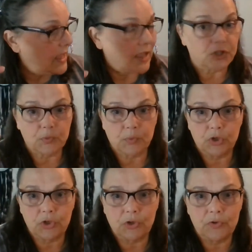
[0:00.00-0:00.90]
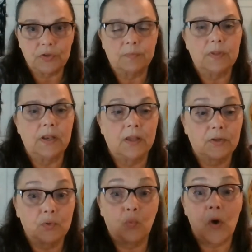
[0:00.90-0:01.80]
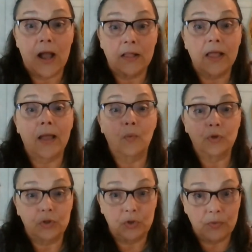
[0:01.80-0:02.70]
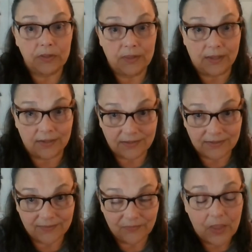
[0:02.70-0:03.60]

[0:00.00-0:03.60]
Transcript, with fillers: I just want to show you something else. While I was doing this,